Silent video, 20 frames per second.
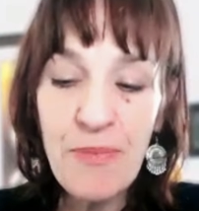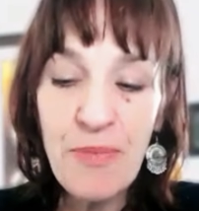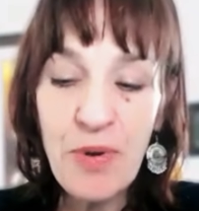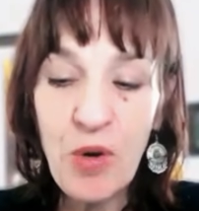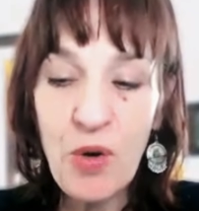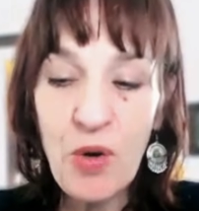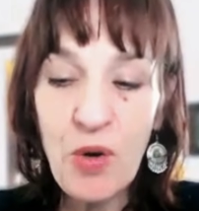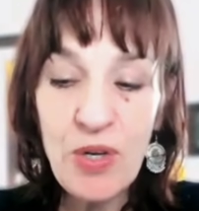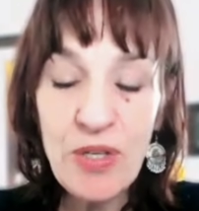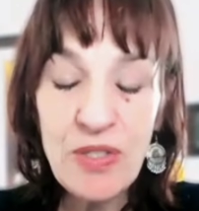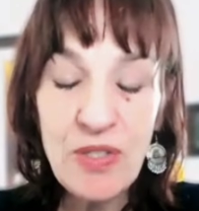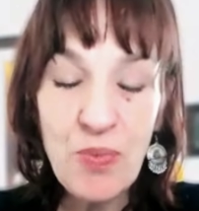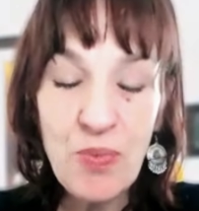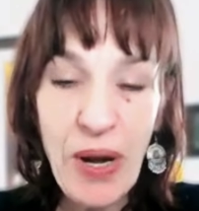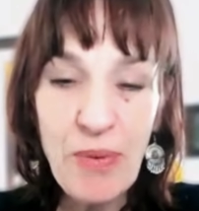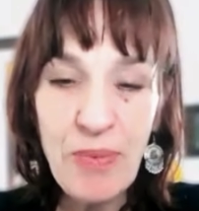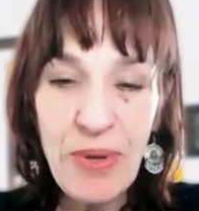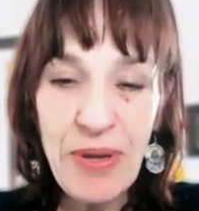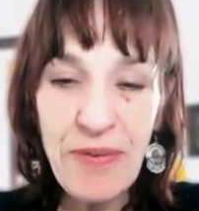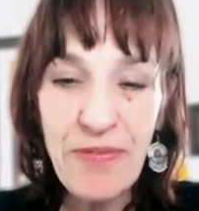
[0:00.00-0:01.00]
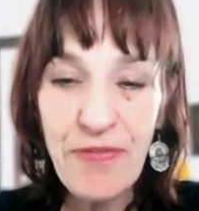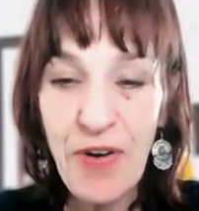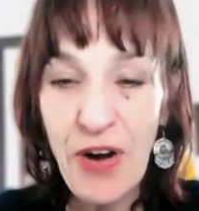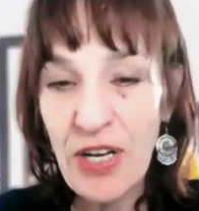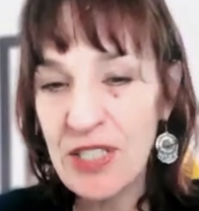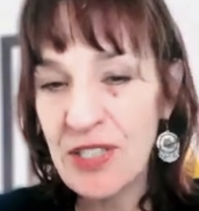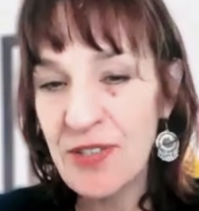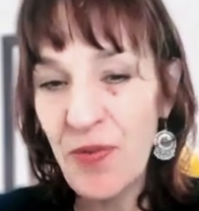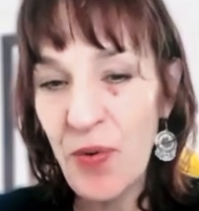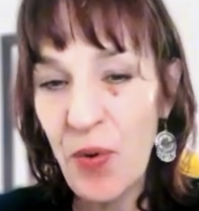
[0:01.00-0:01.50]
Because when we
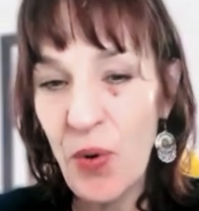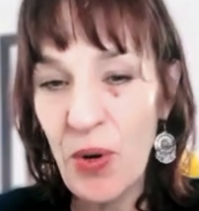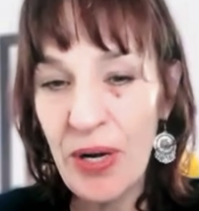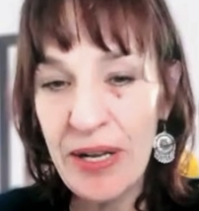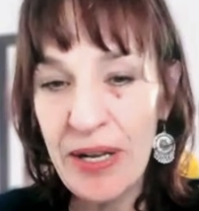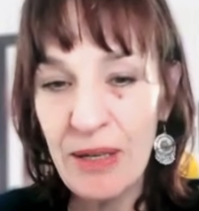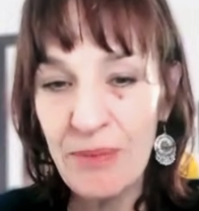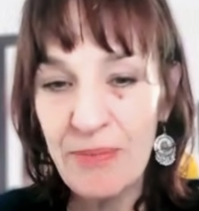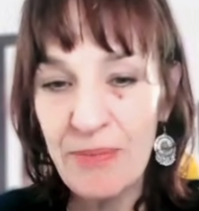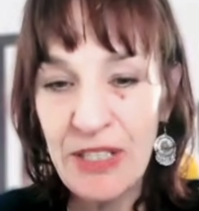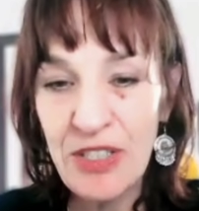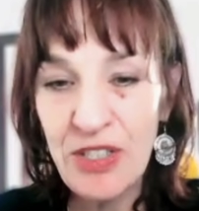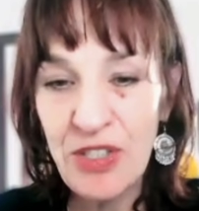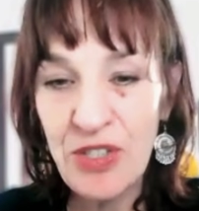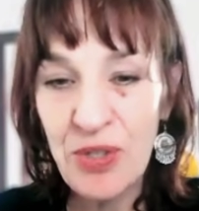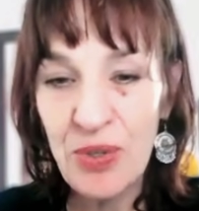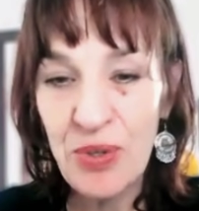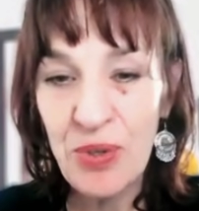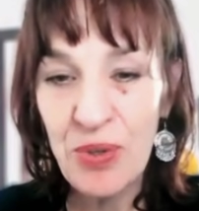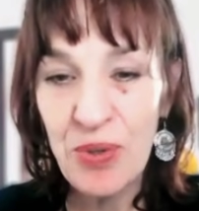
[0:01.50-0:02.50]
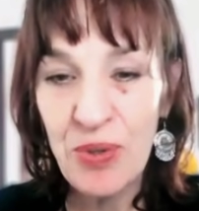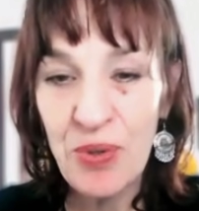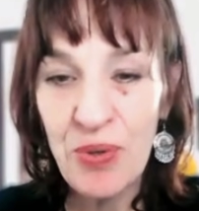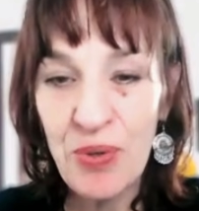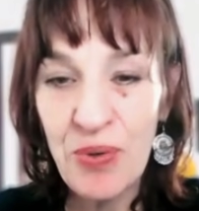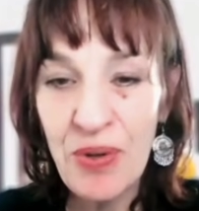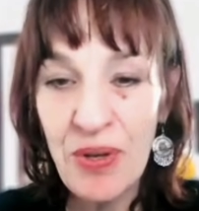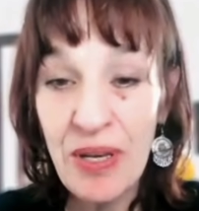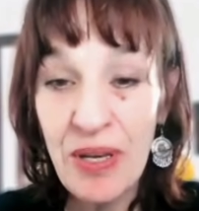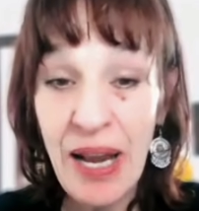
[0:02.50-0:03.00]
fast forward a little bit
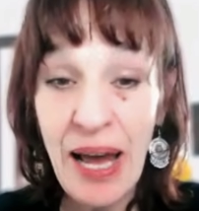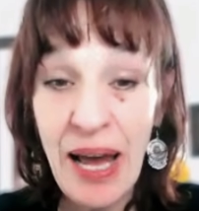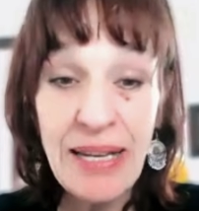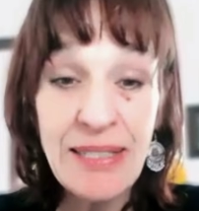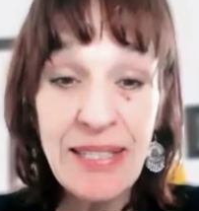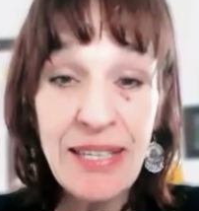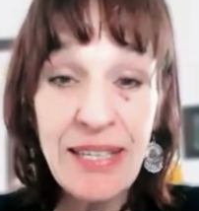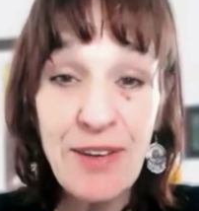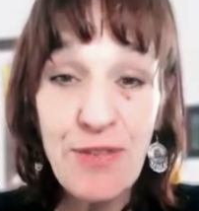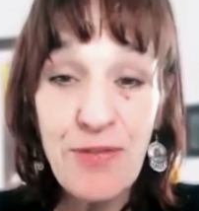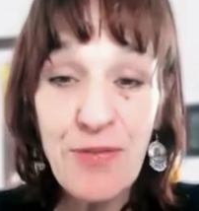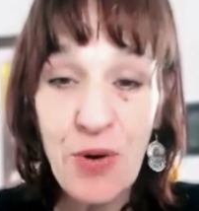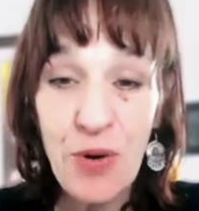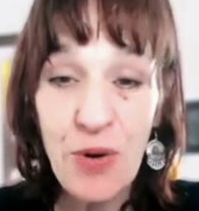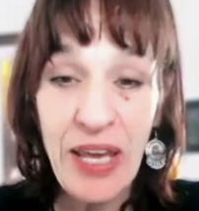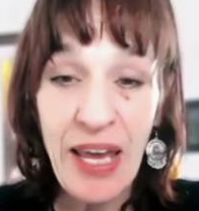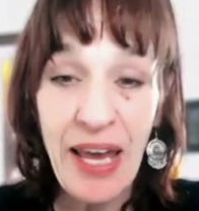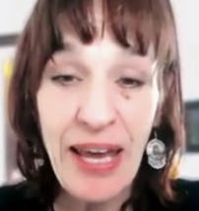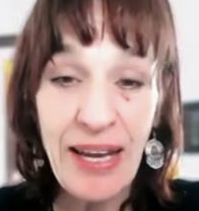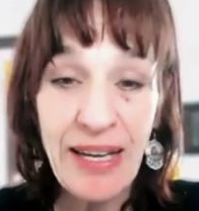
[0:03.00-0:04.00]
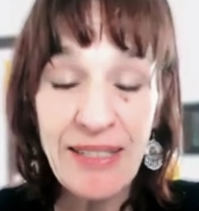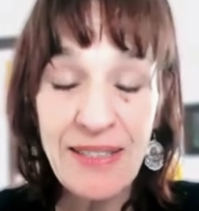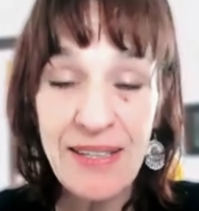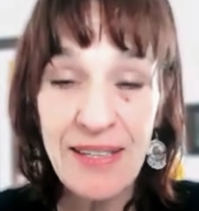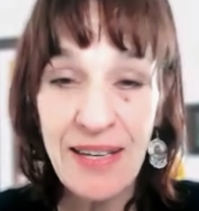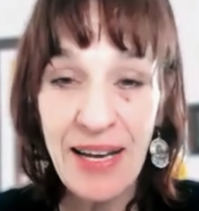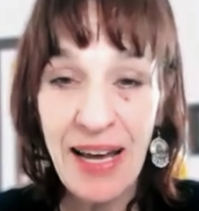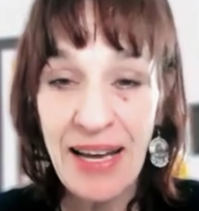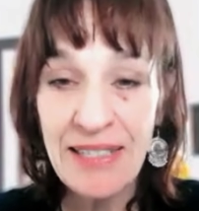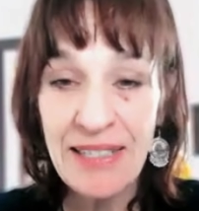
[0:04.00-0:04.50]
to 1948,
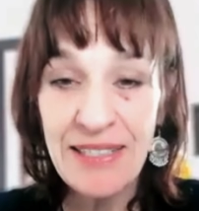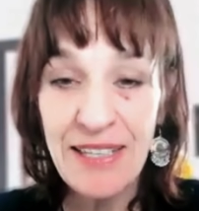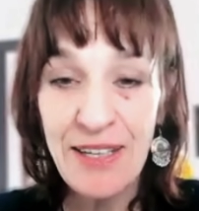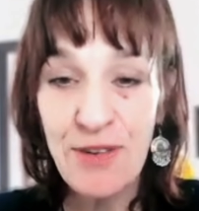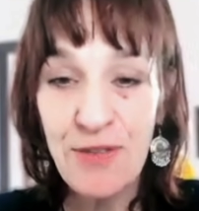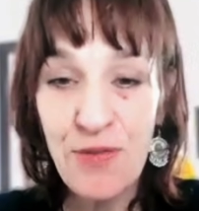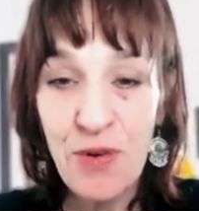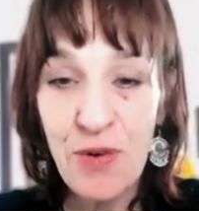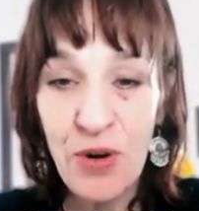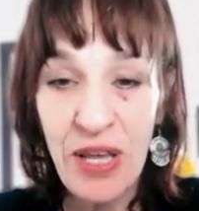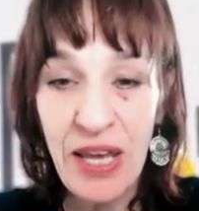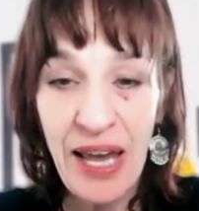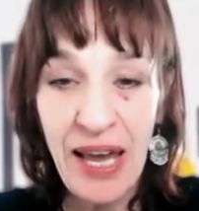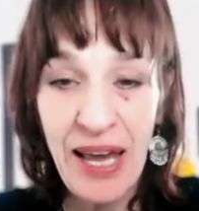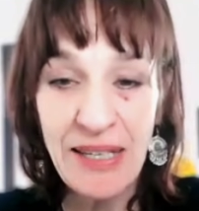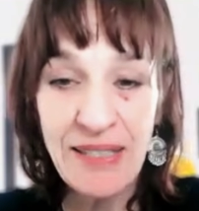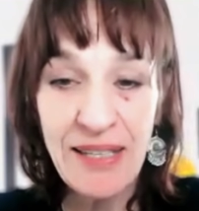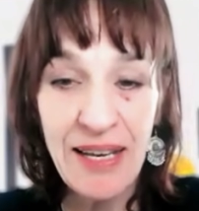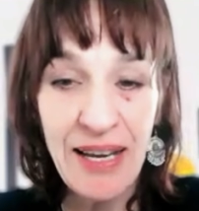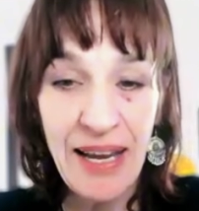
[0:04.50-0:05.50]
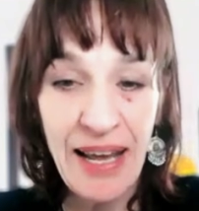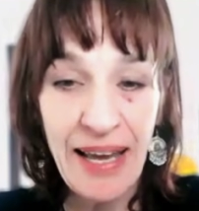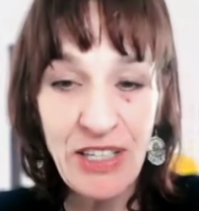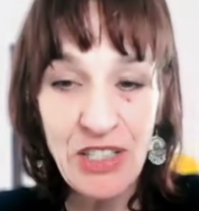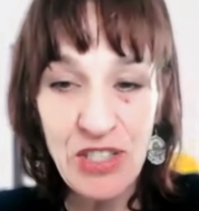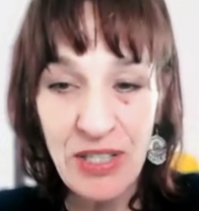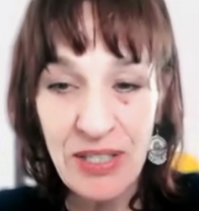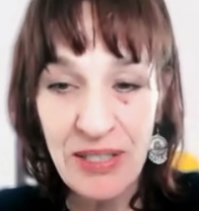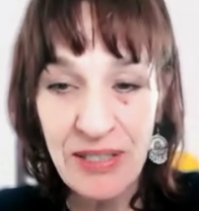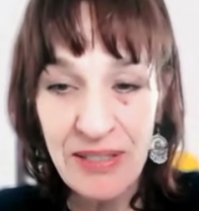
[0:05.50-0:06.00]
the 1948
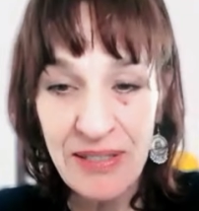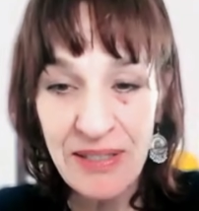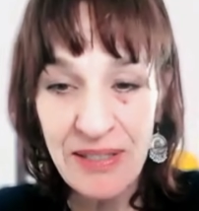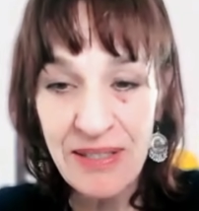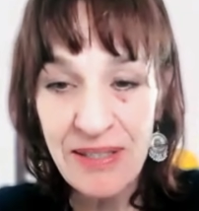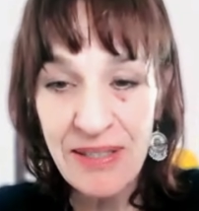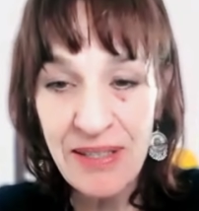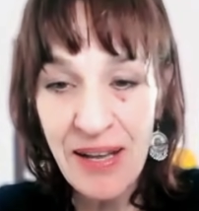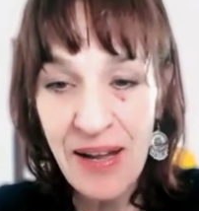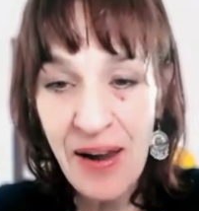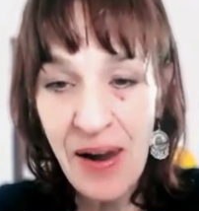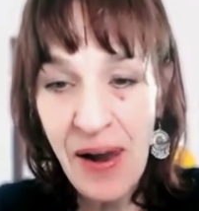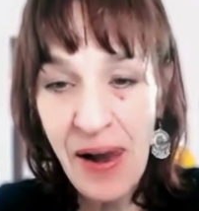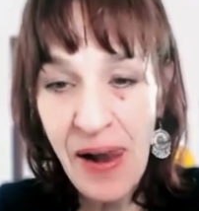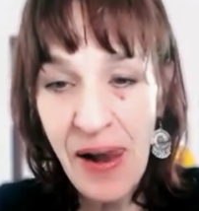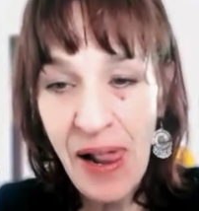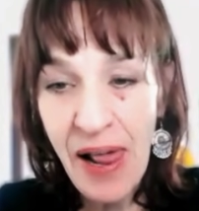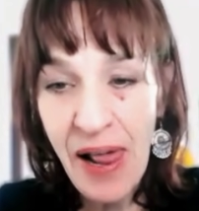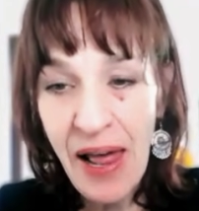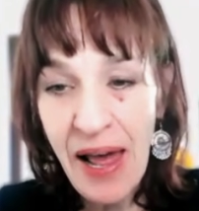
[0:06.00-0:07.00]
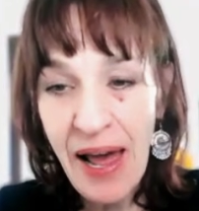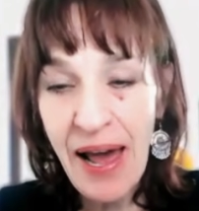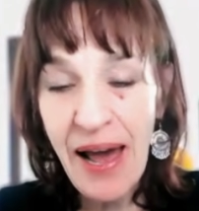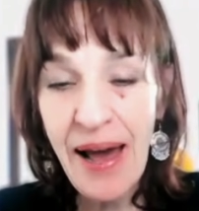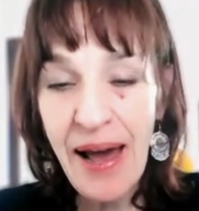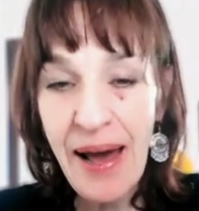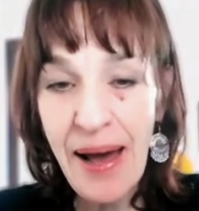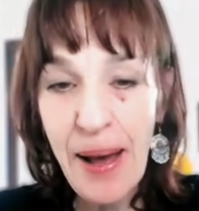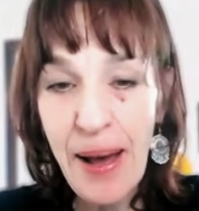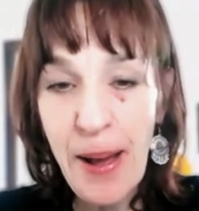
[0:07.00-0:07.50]
elections,
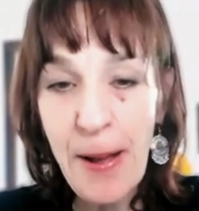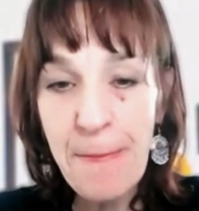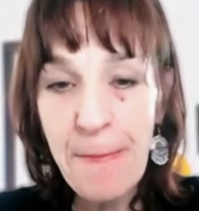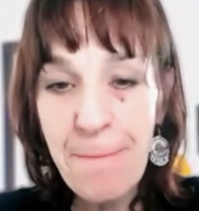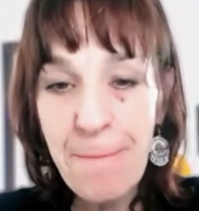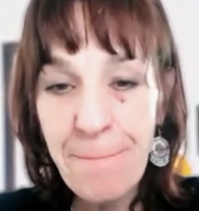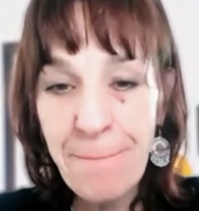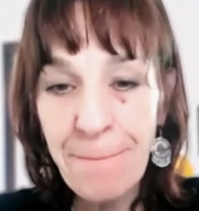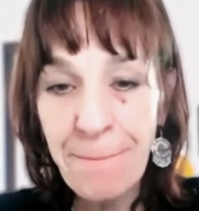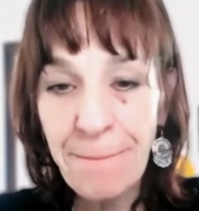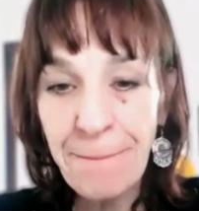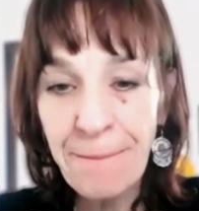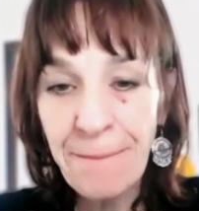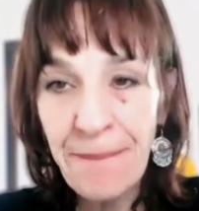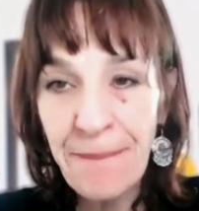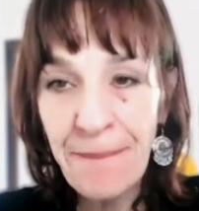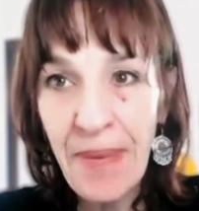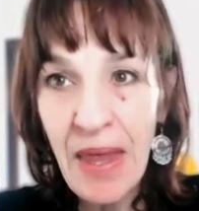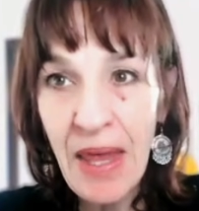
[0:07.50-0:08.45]
the